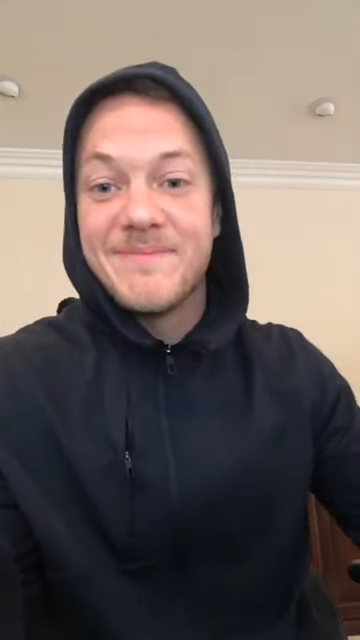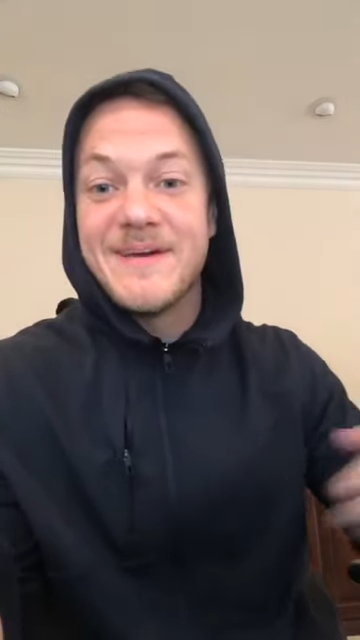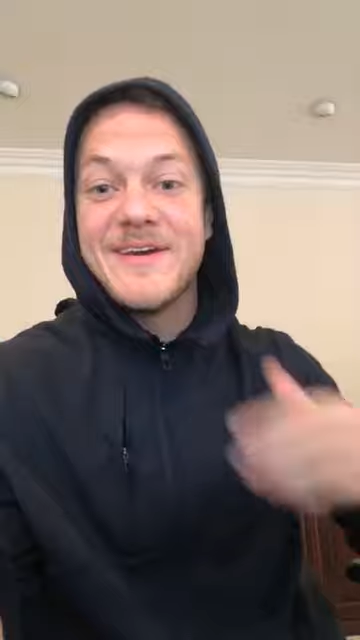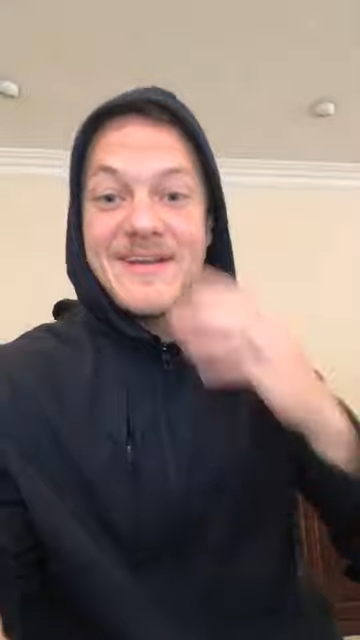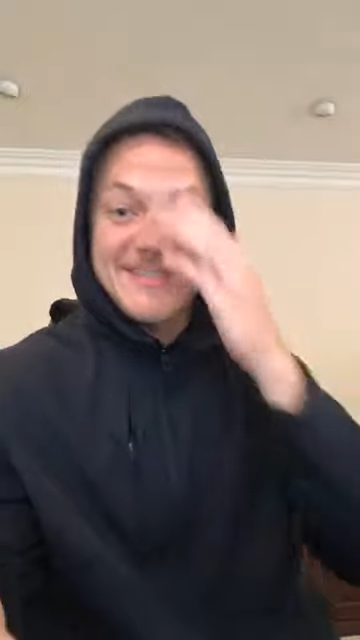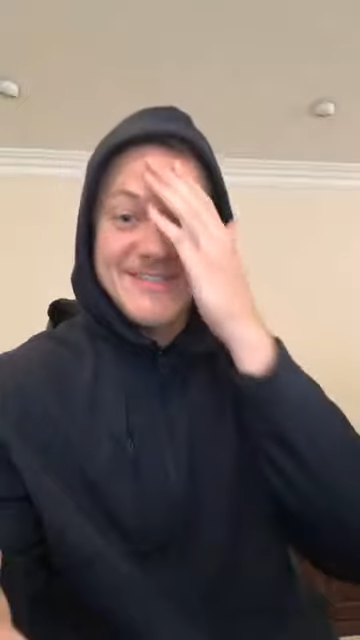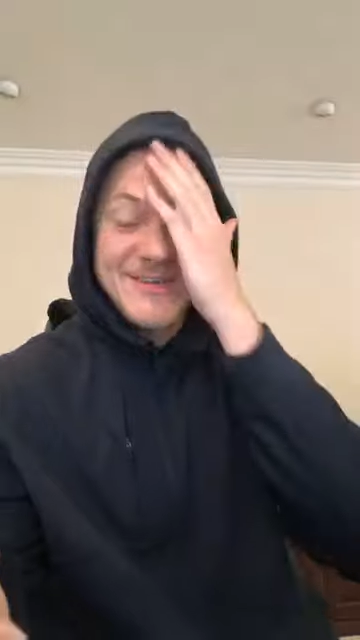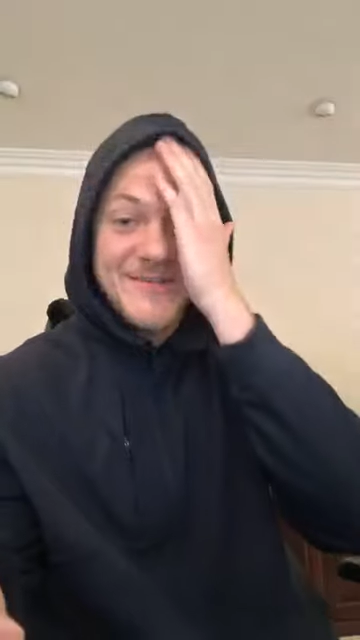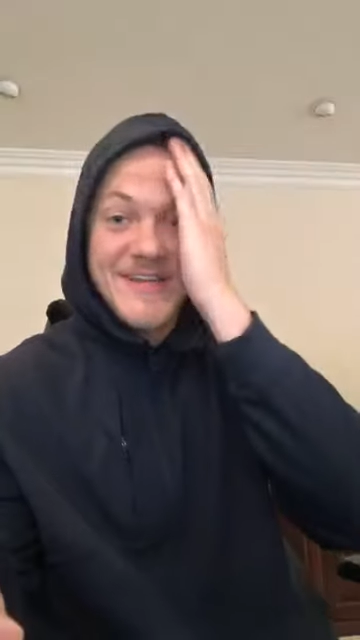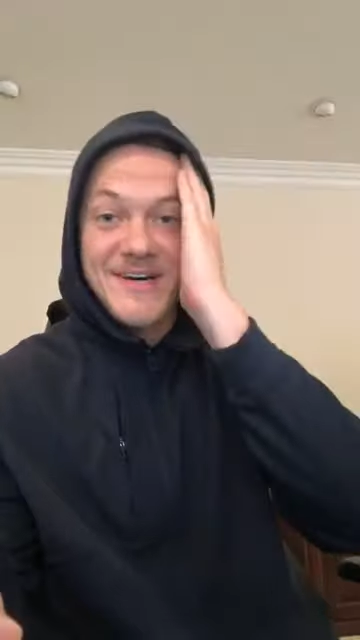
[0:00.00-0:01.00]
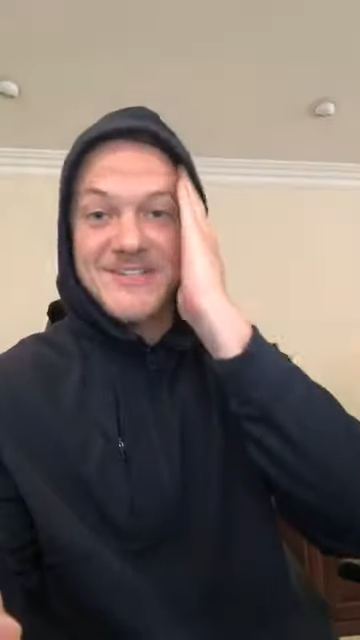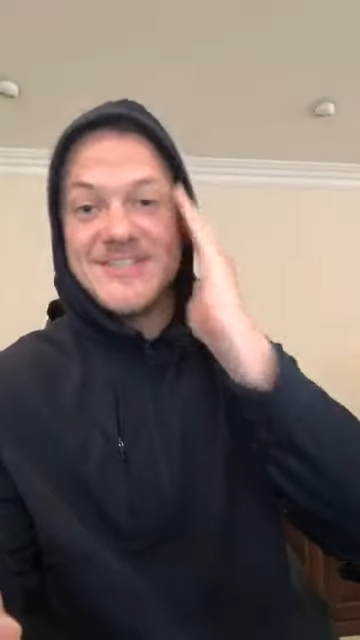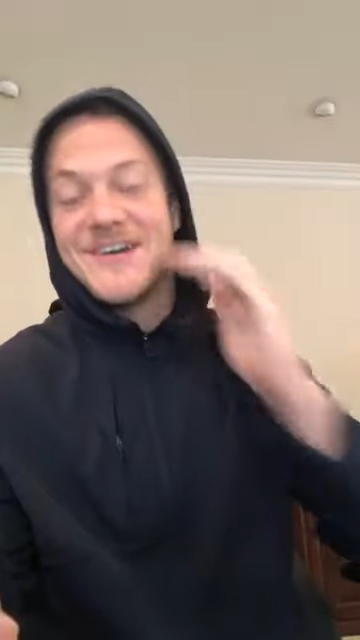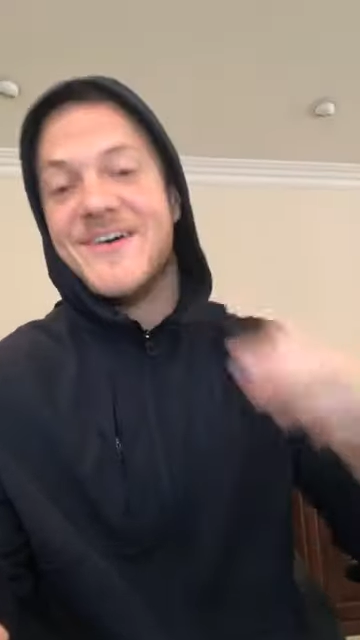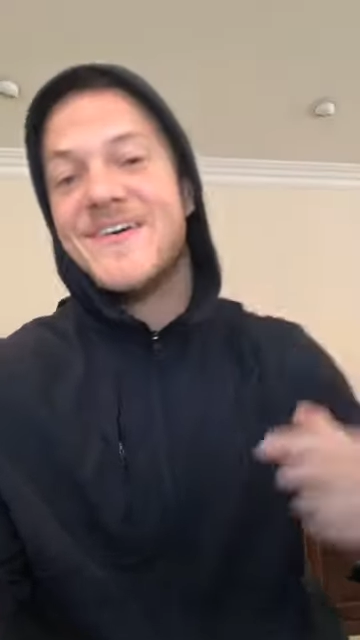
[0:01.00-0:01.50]
but you guys all told me no,
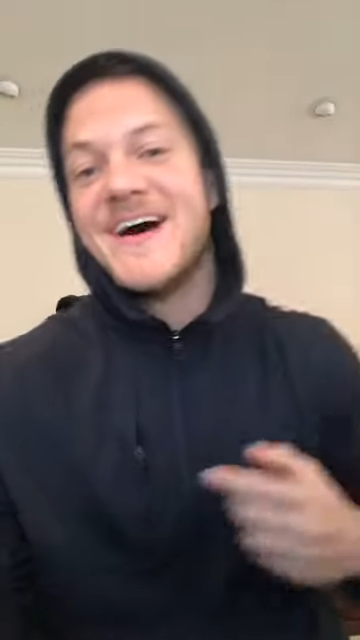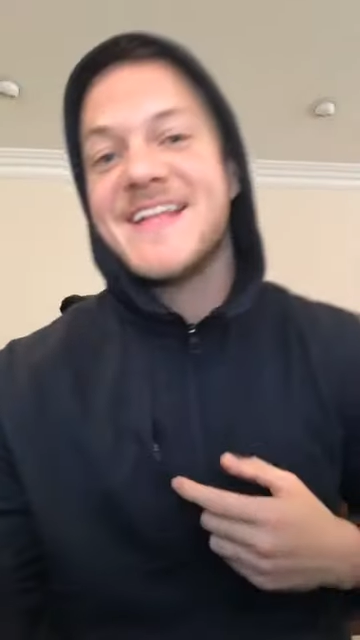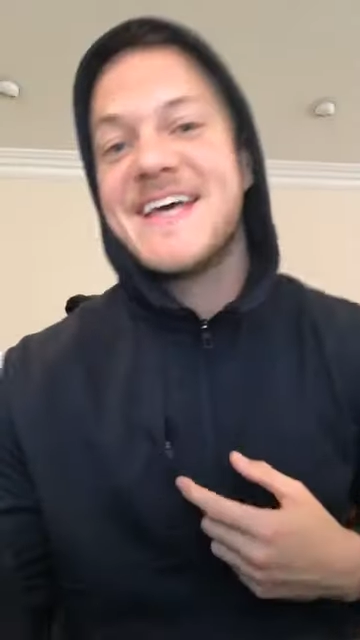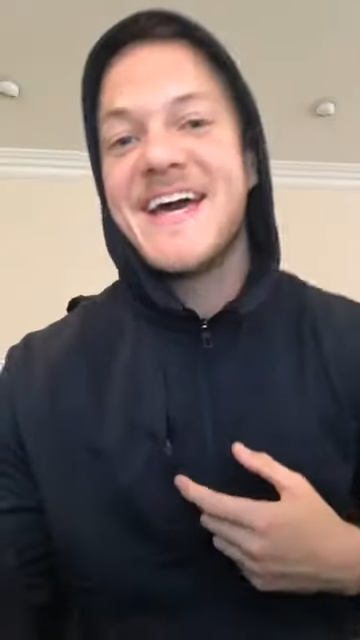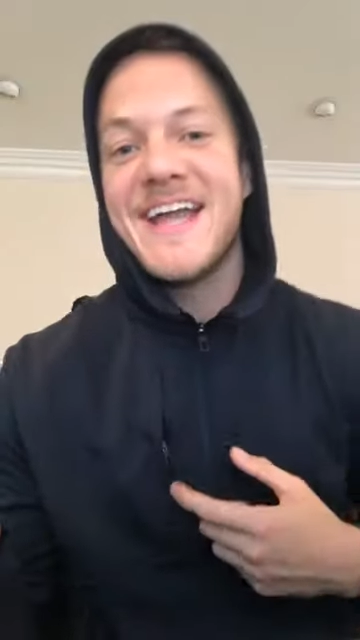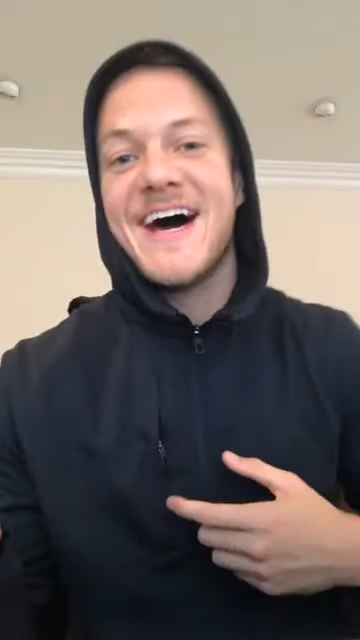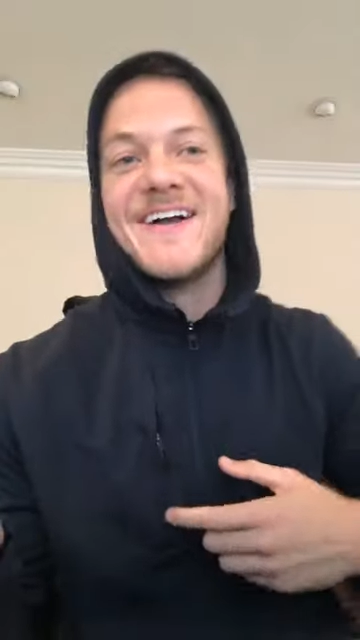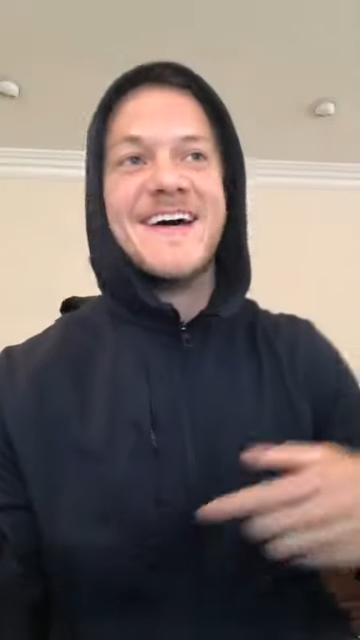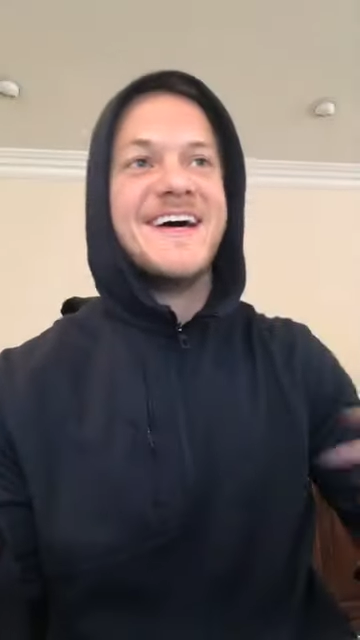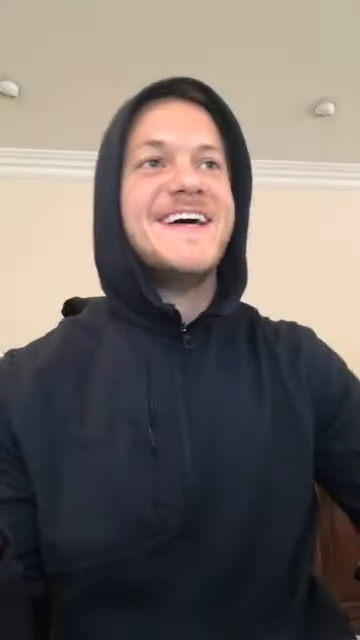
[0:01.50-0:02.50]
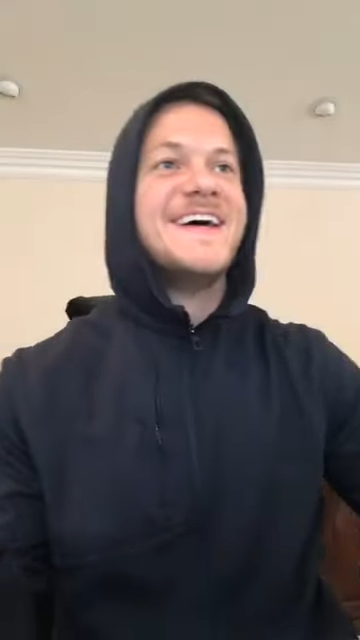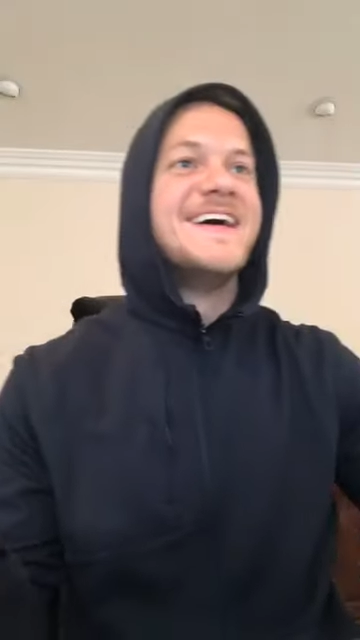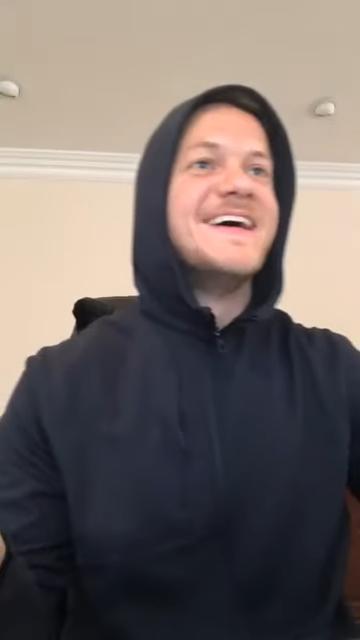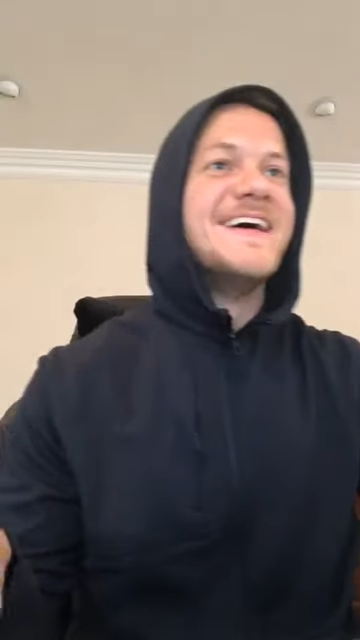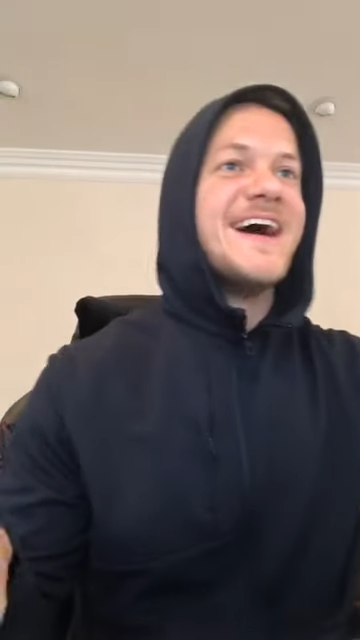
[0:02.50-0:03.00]
so I'll take it out.
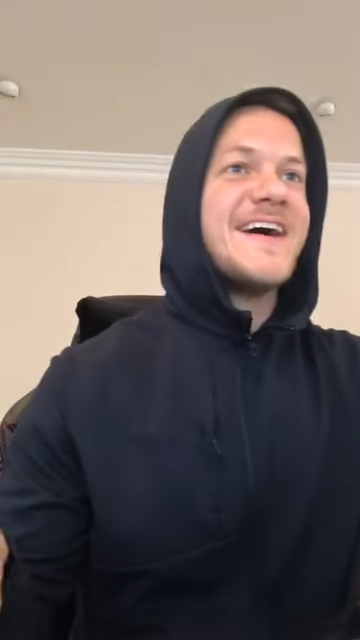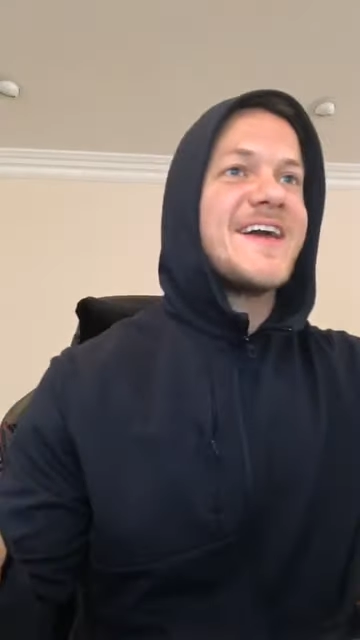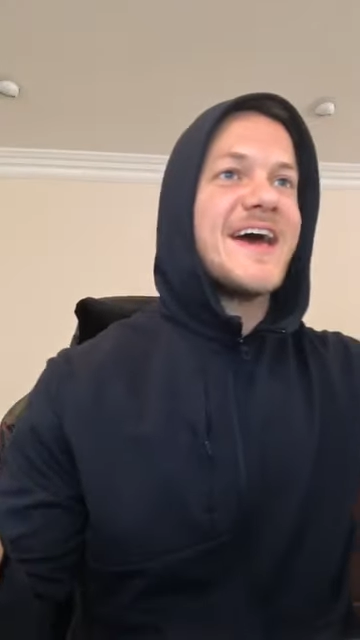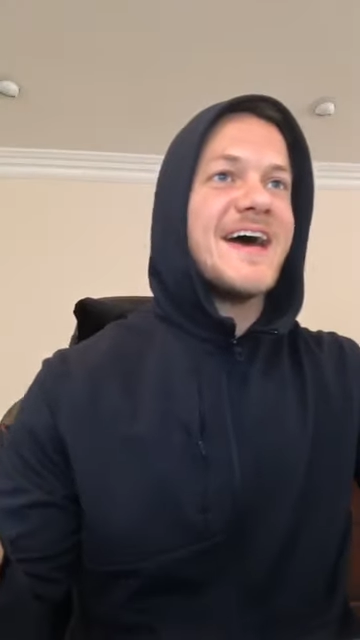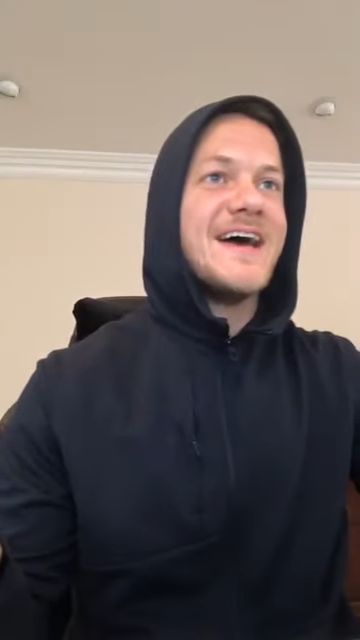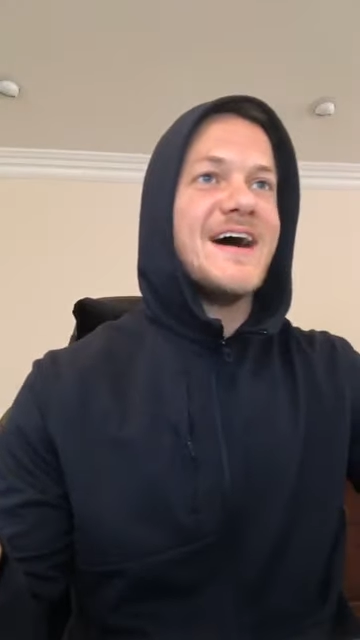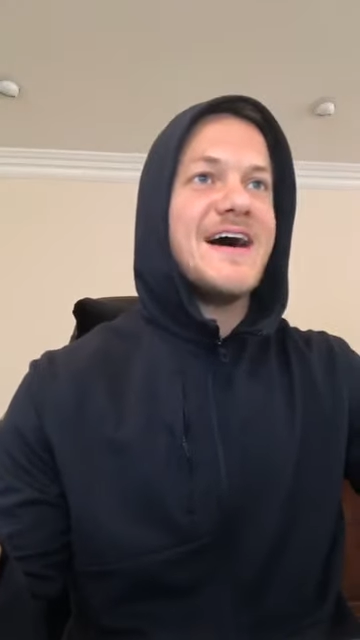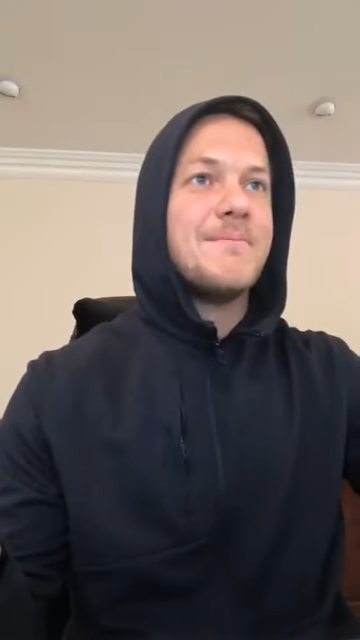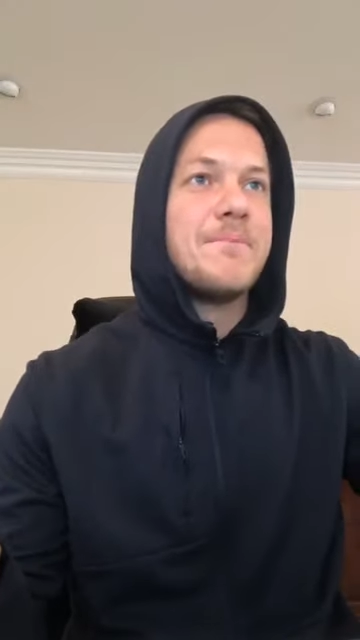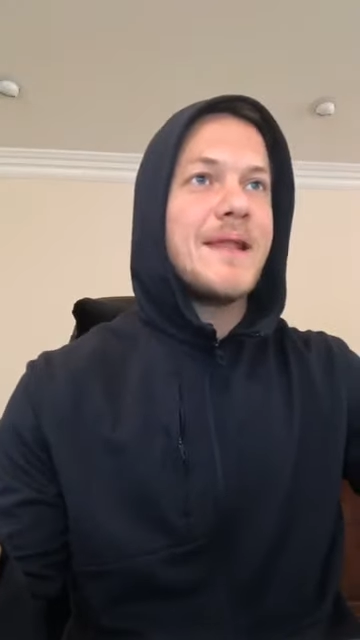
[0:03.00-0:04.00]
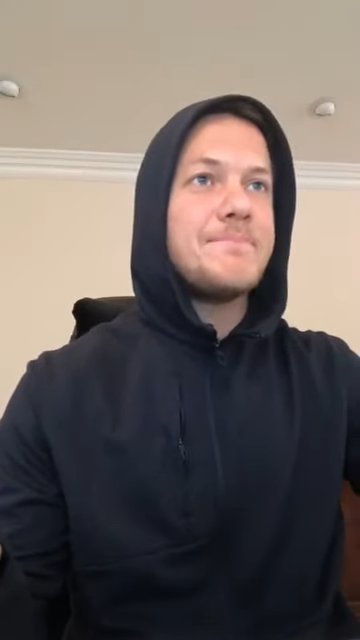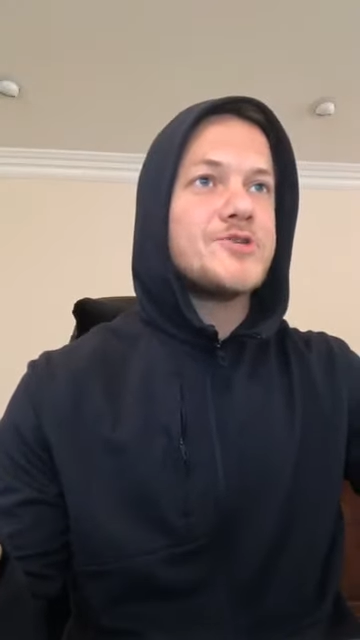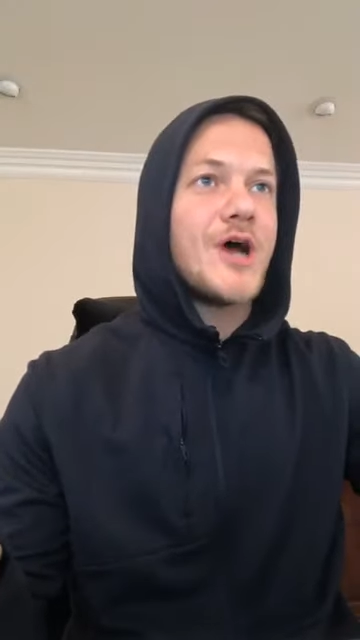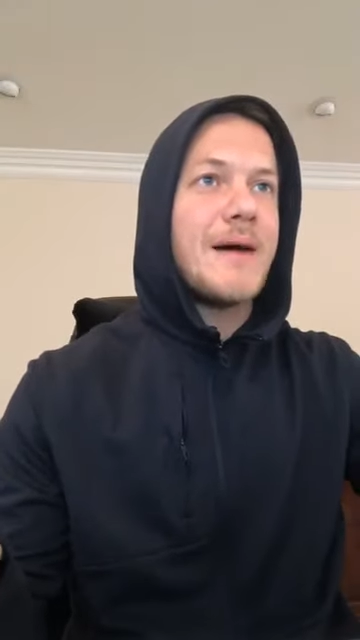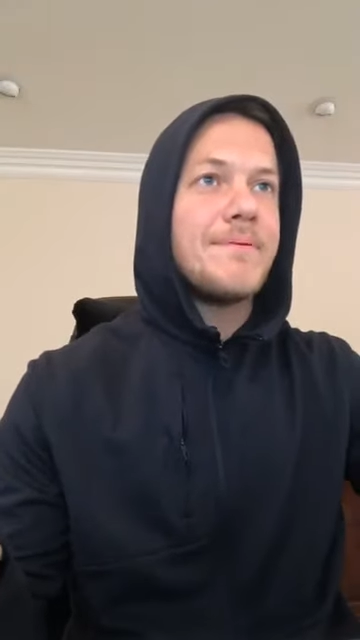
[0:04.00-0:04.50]
Okay, blip
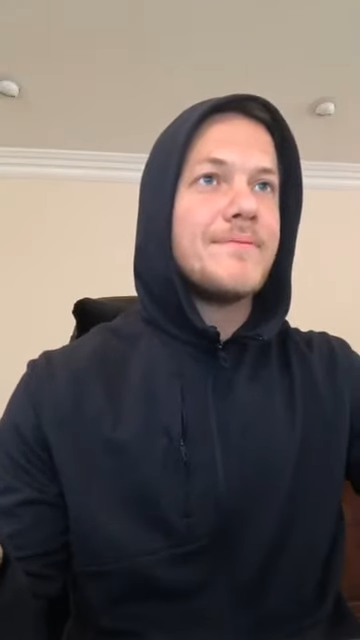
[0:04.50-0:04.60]
drop.